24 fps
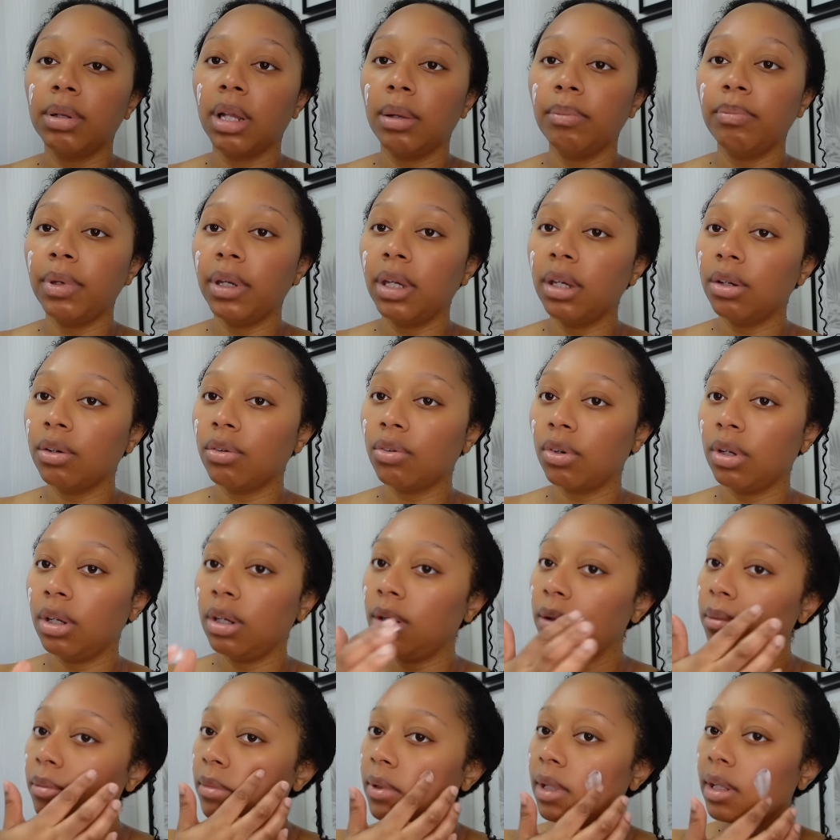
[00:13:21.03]
Plumping
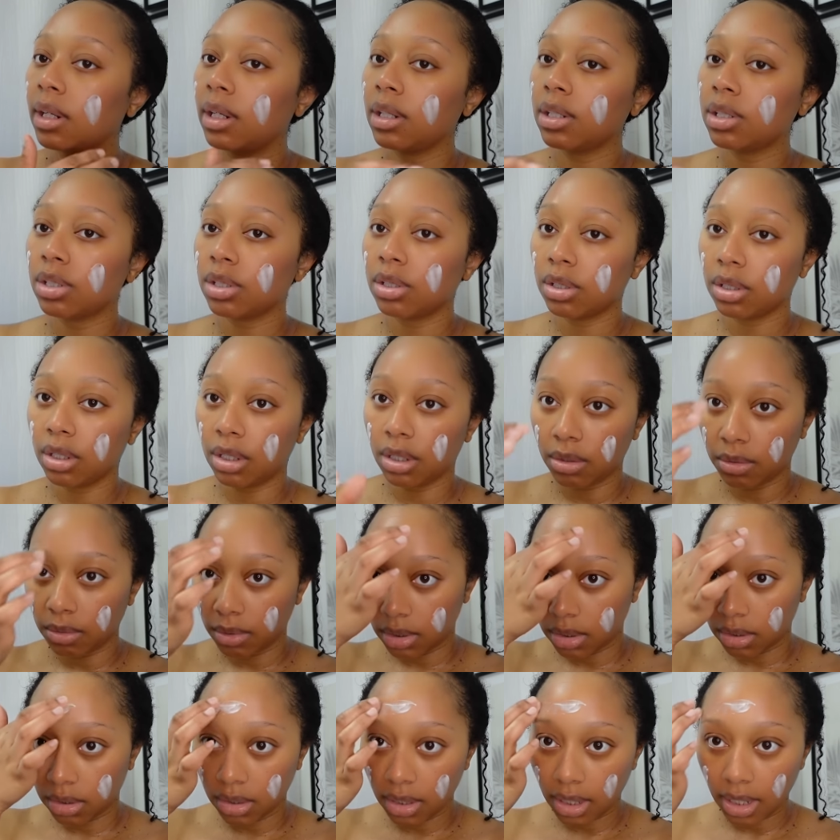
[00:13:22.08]
Cream that I shared
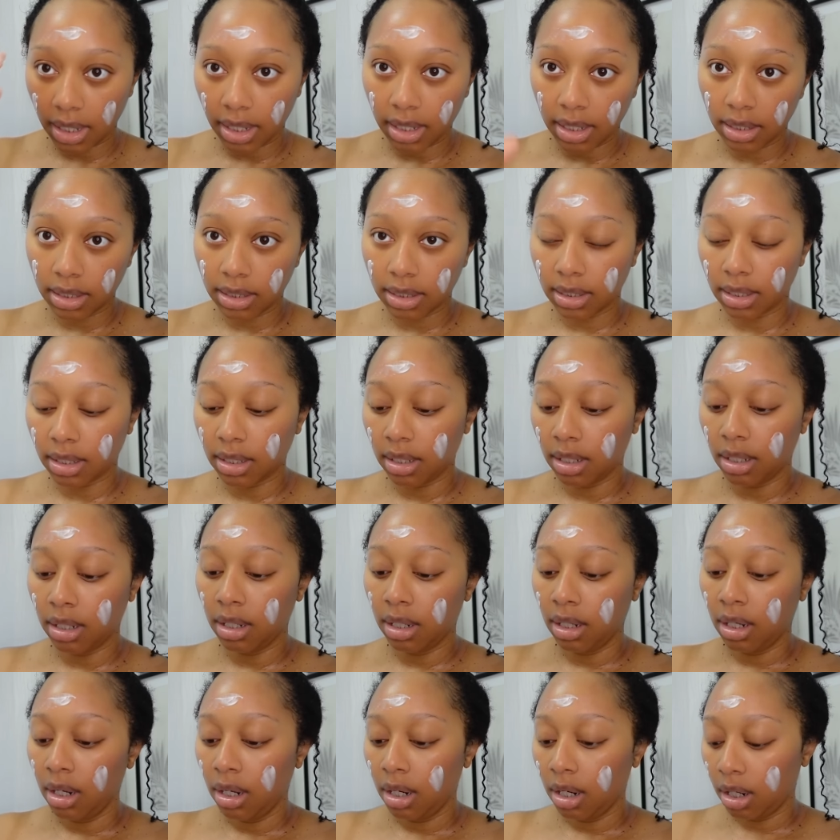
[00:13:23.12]
with you guys
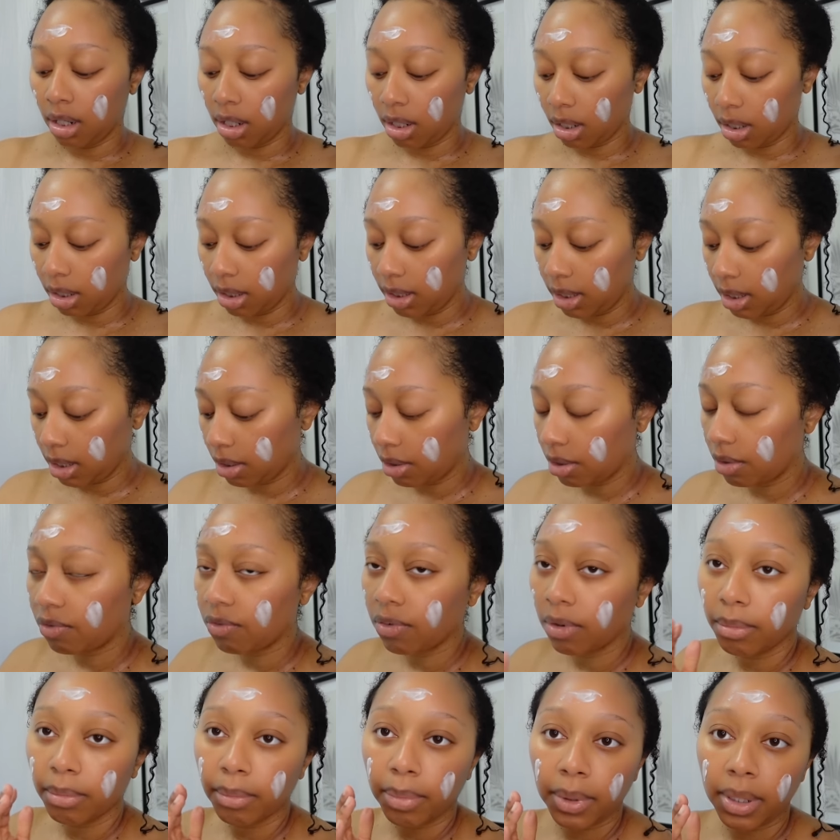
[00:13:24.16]
earlier
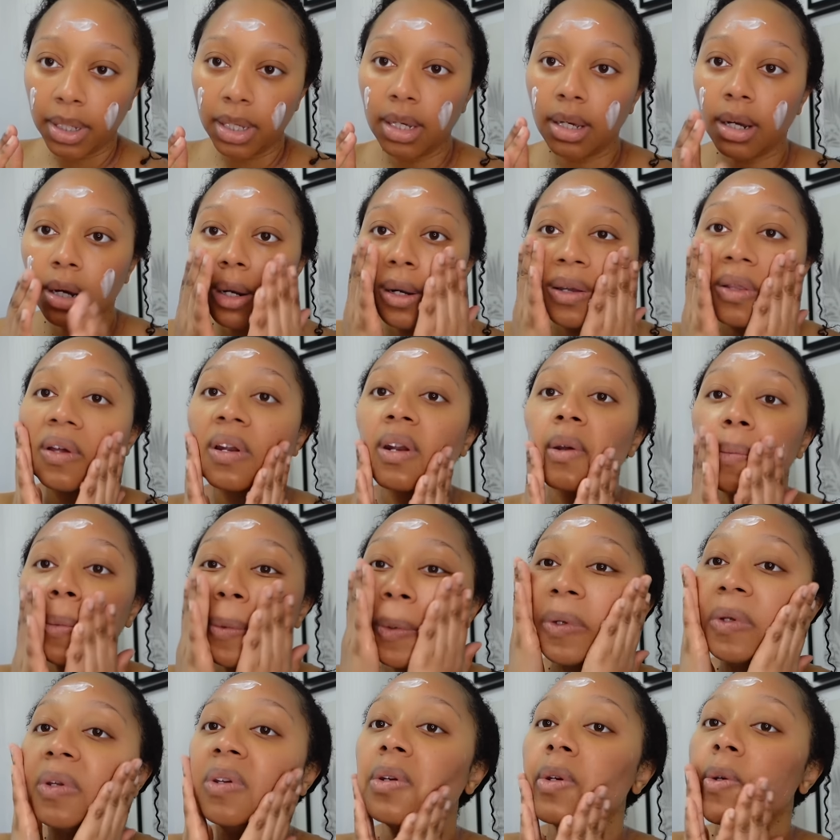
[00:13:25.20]
from PR that I've
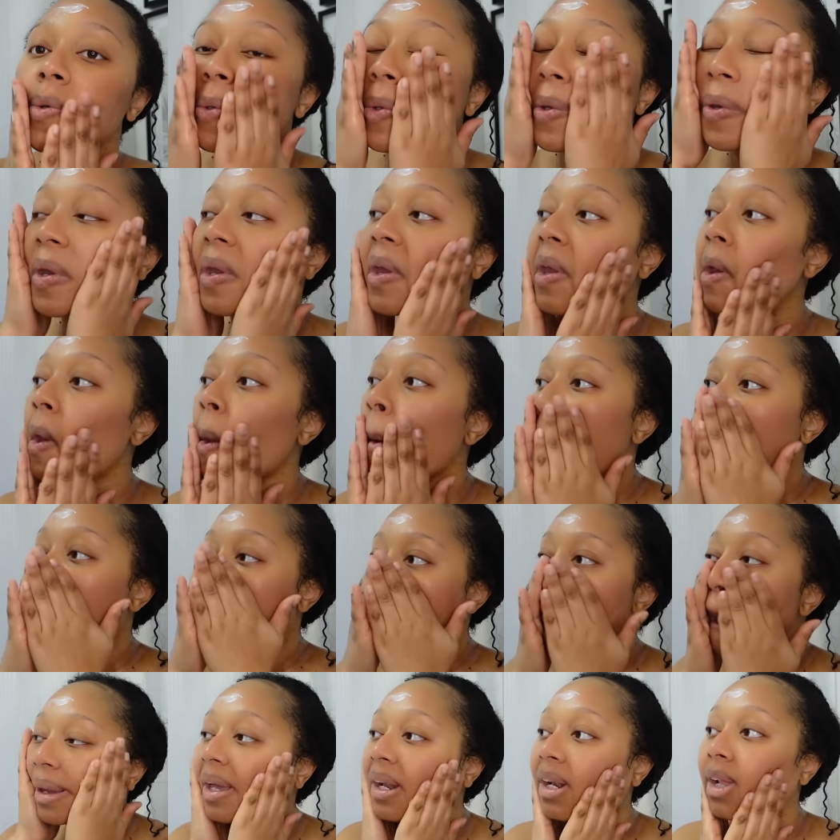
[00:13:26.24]
been using.
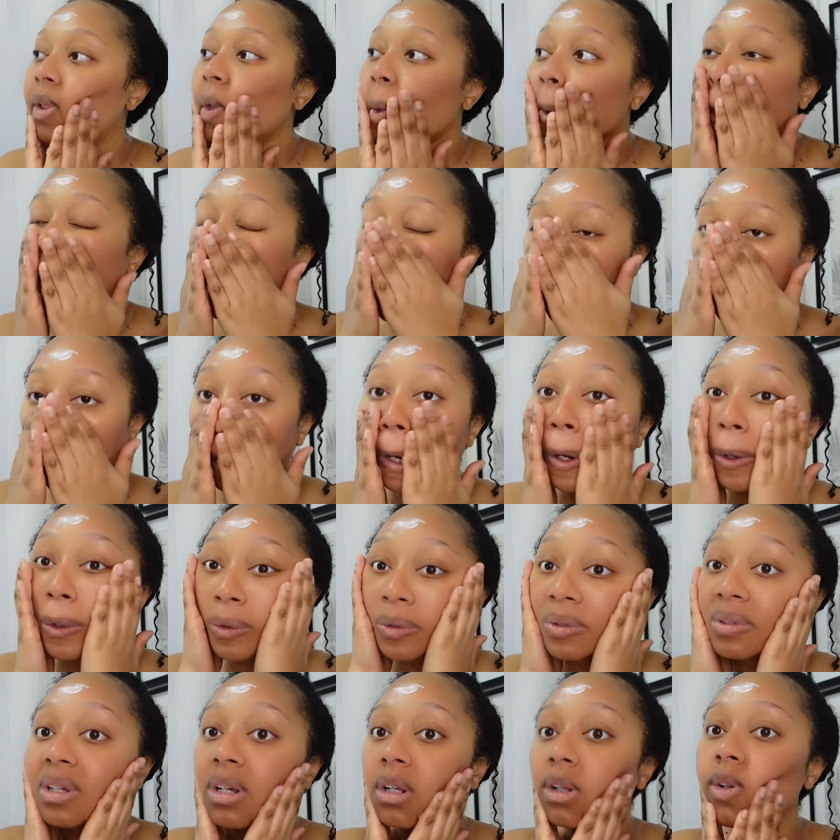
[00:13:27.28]
And a little
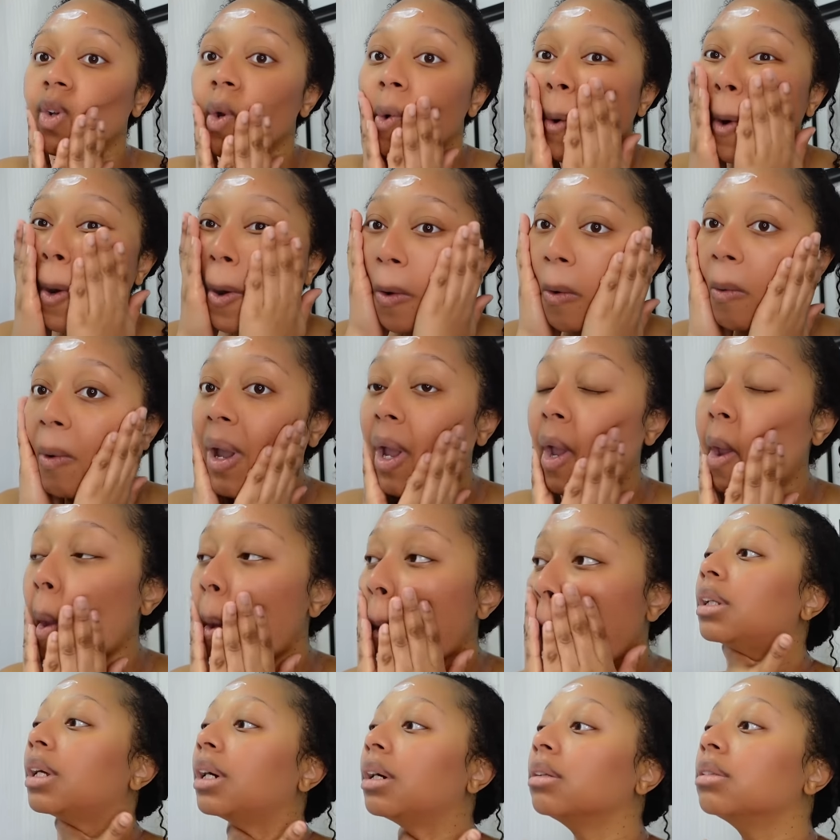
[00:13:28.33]
goes a long way
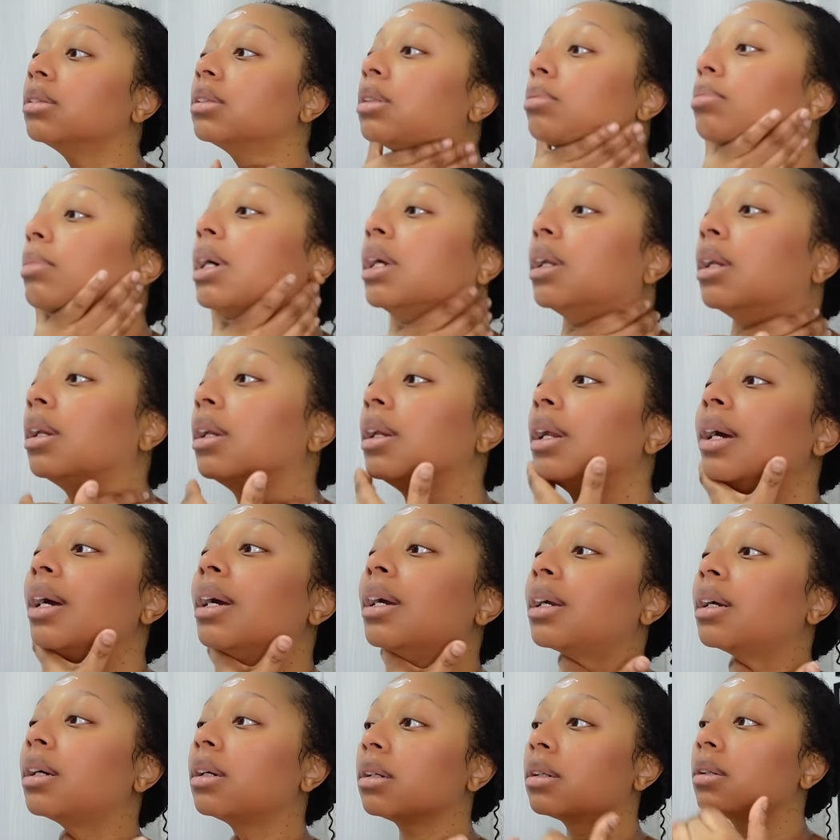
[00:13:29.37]
down to my
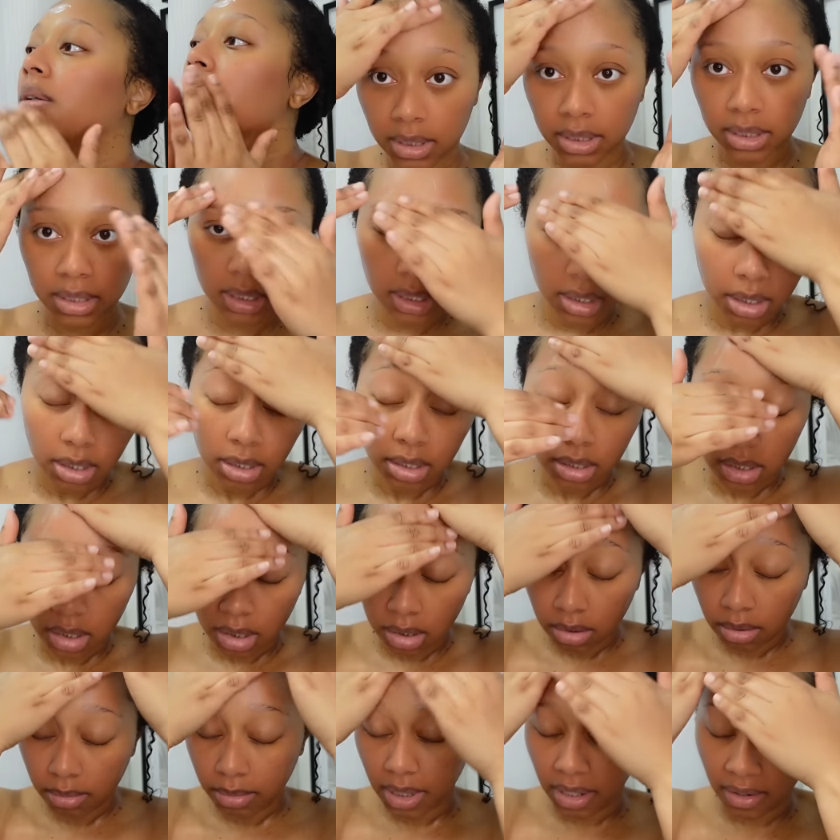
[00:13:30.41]
neck, it
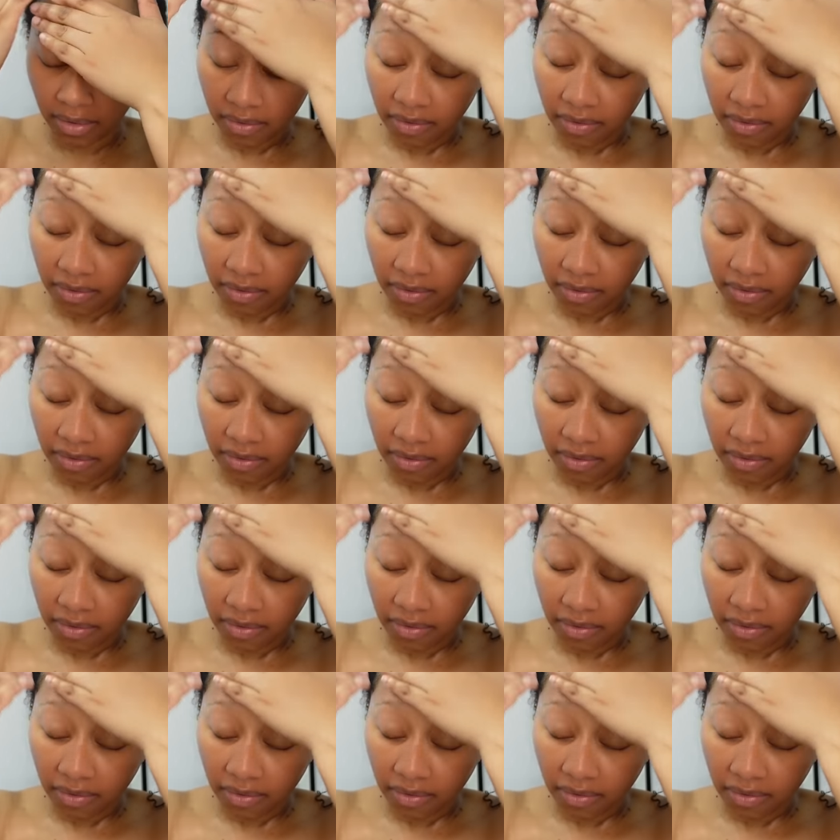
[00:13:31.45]
on my